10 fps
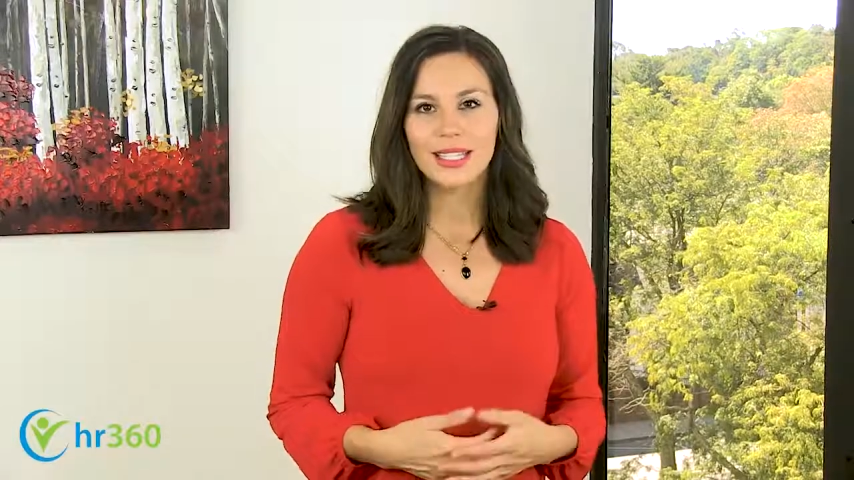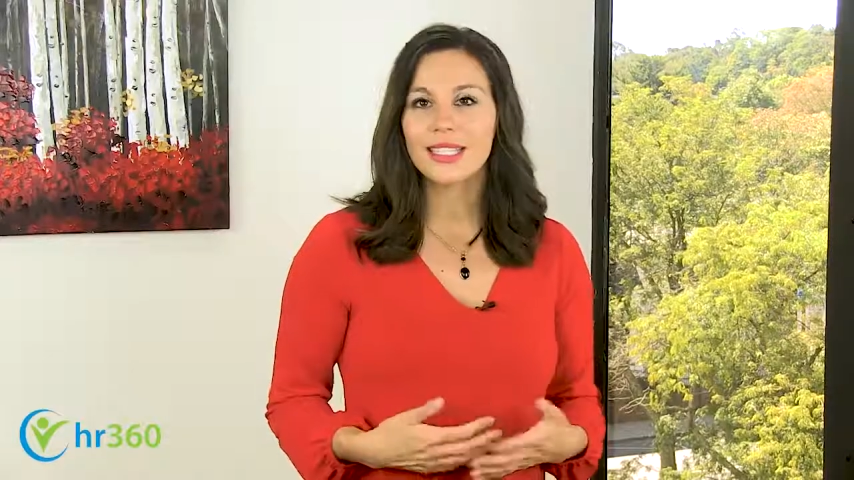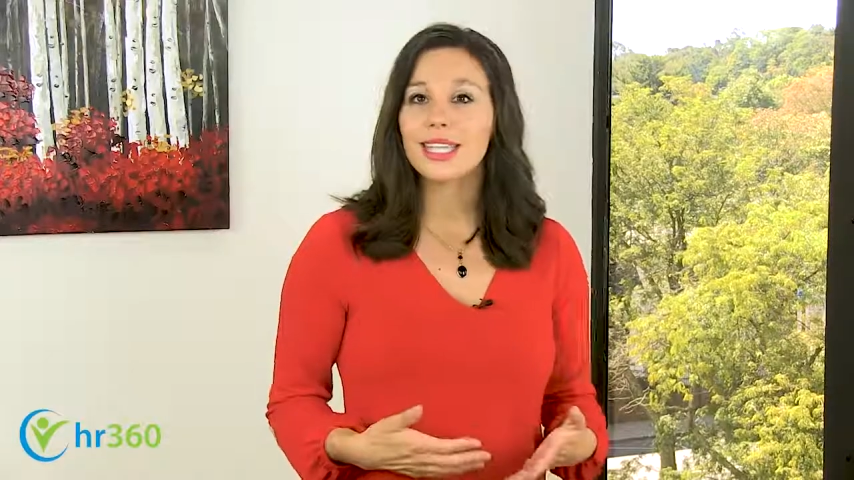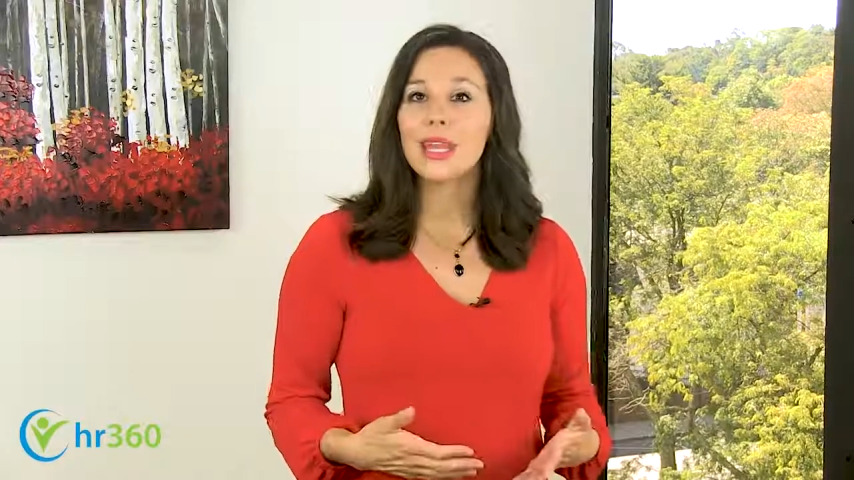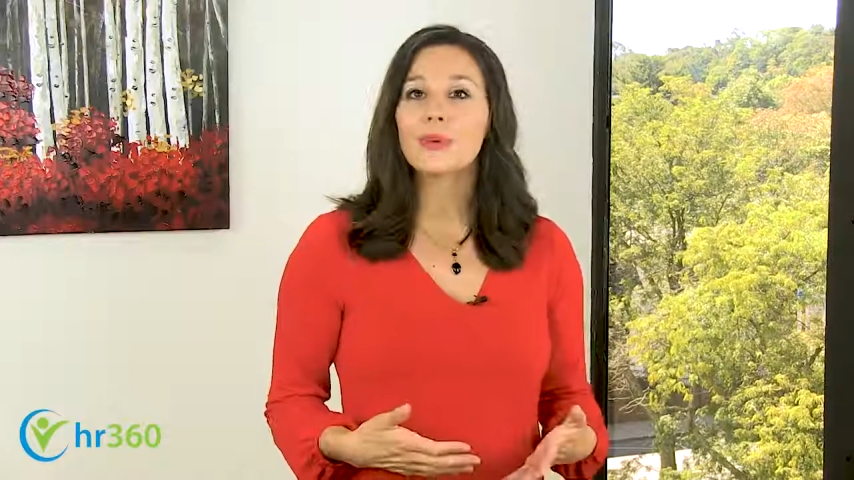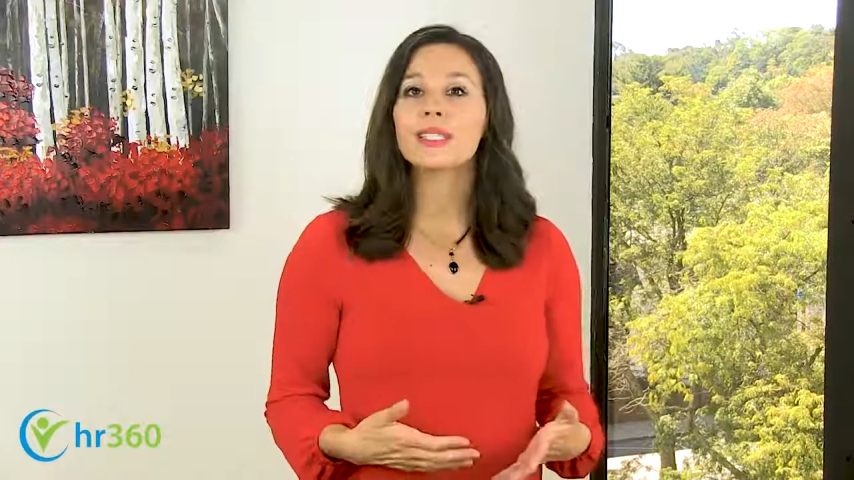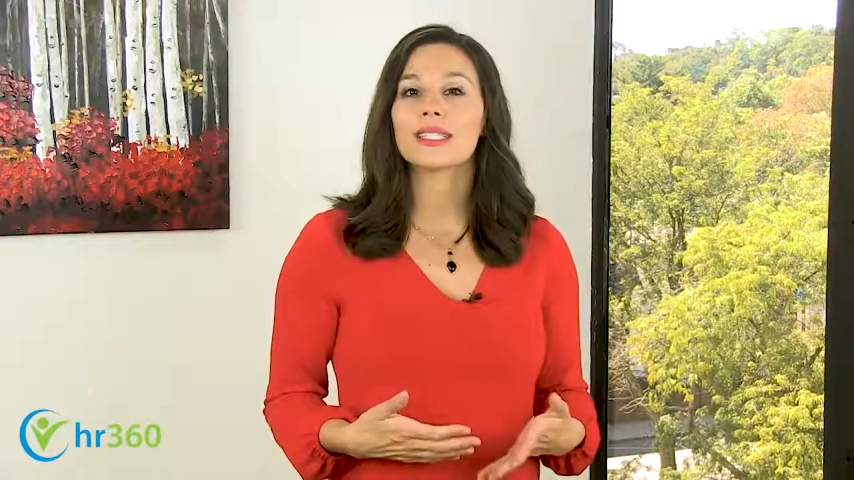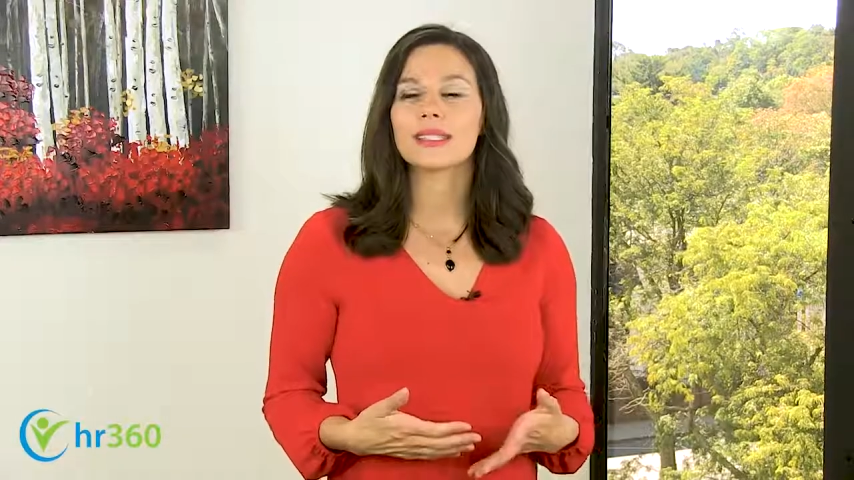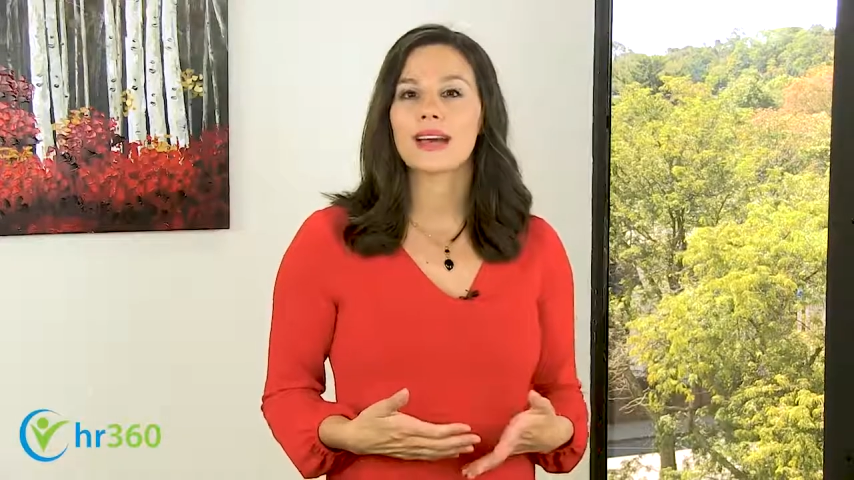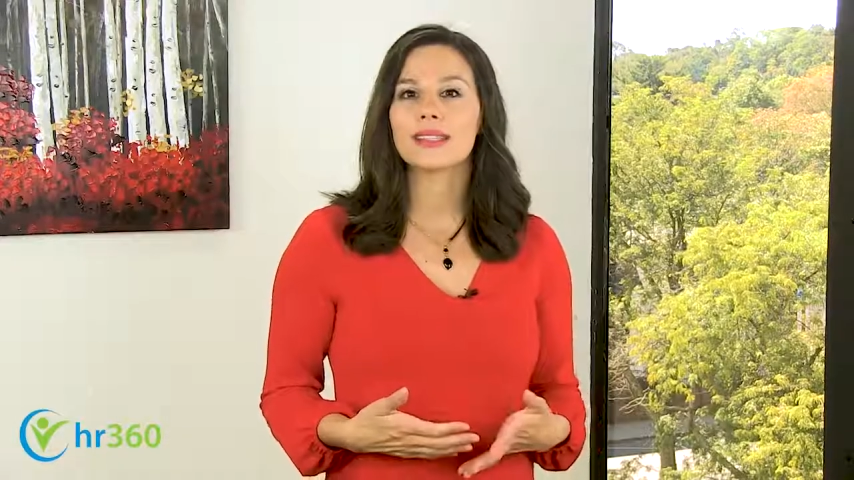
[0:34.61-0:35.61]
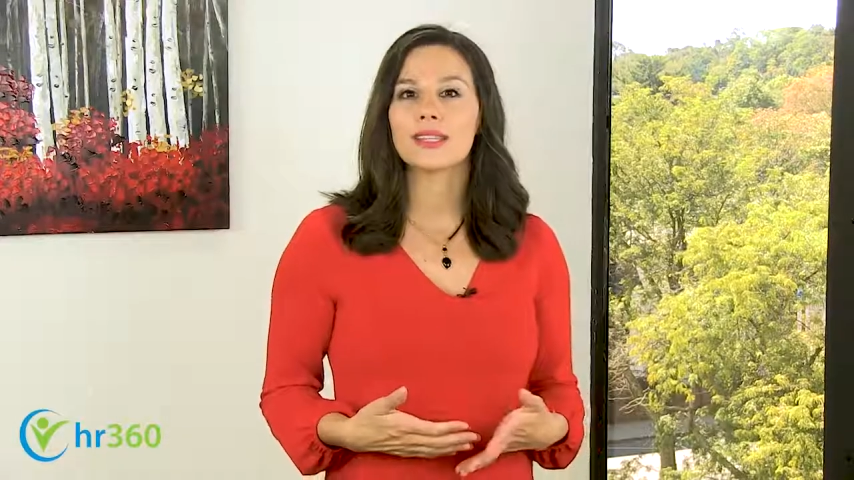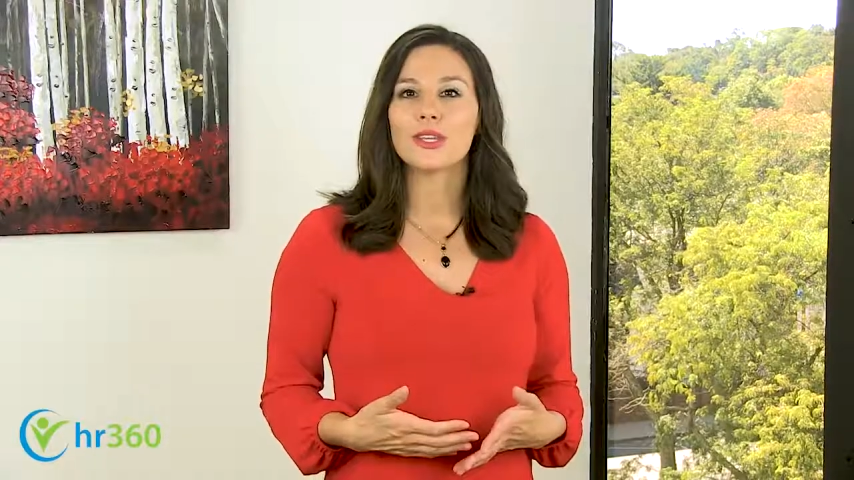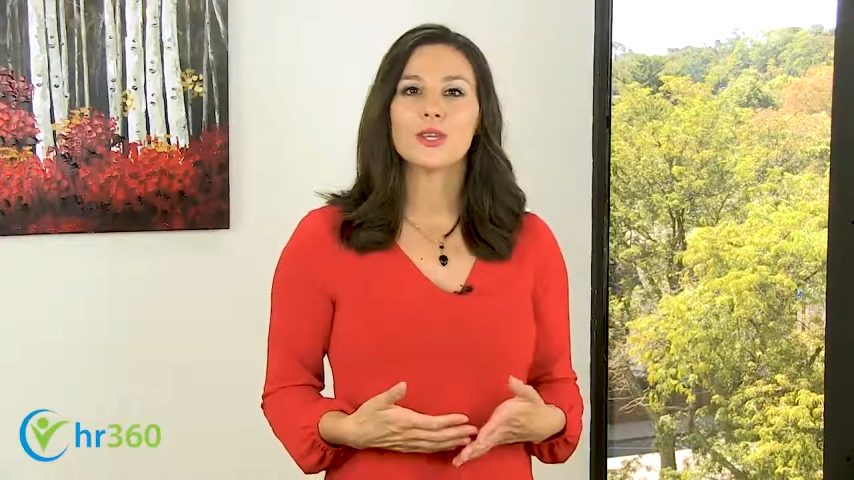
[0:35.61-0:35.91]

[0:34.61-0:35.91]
Today we're discussing